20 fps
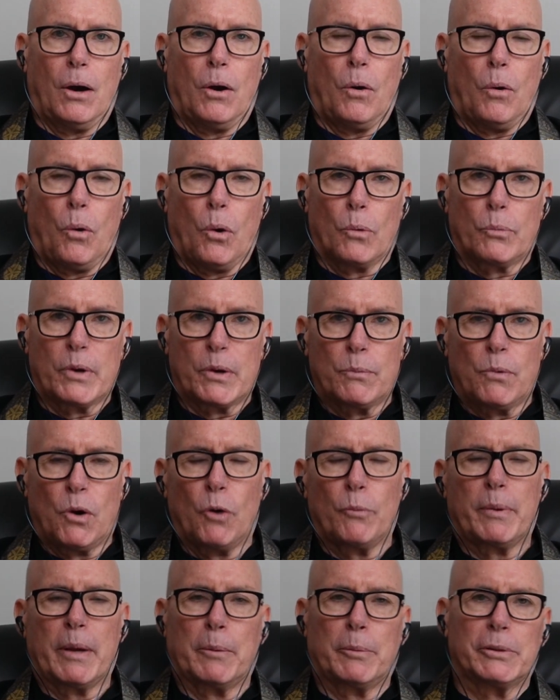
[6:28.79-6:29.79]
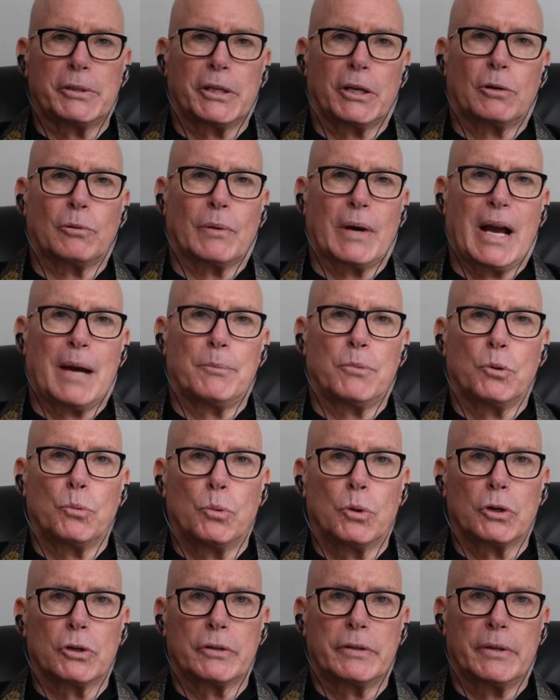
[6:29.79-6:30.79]
or we won't be able to grab a
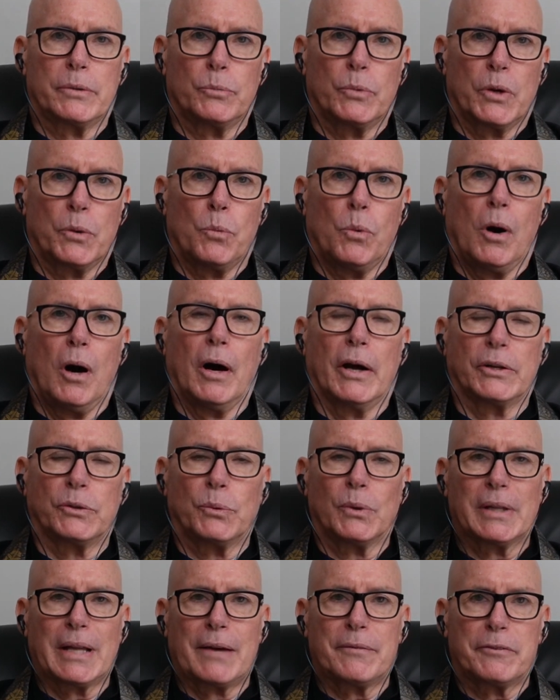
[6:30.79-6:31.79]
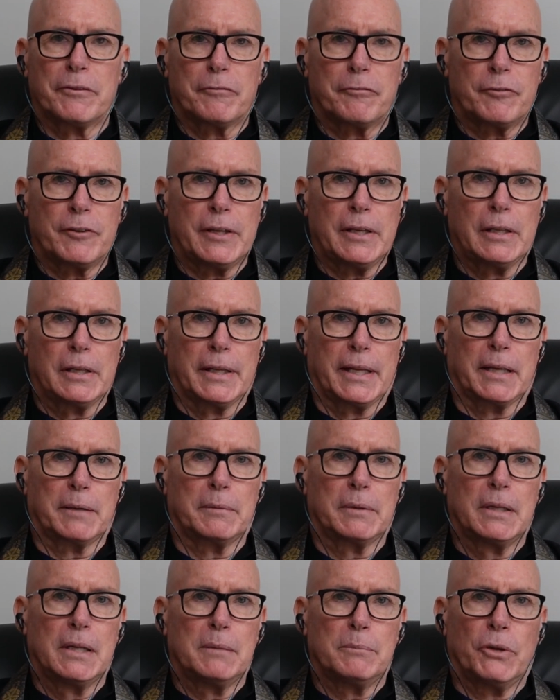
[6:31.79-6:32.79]
word that we want. We'll have the feeling,
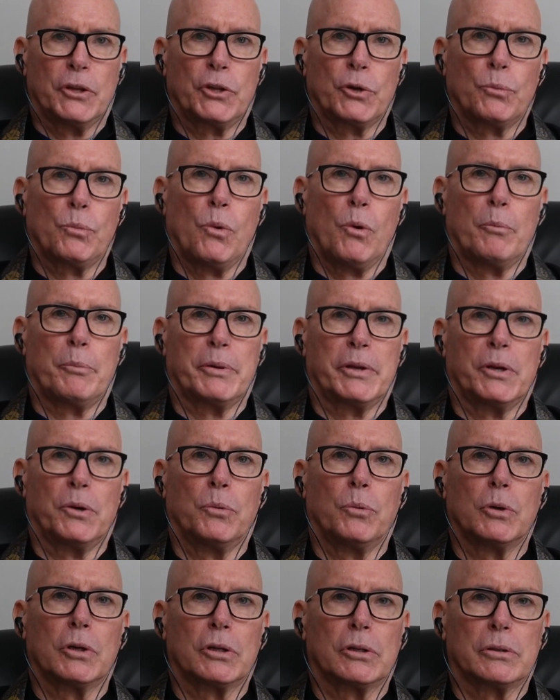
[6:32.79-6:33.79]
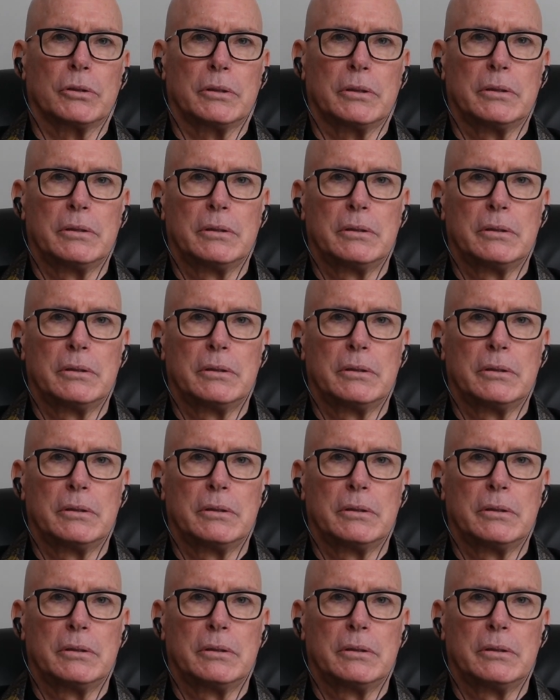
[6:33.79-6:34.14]
but there won't be a word.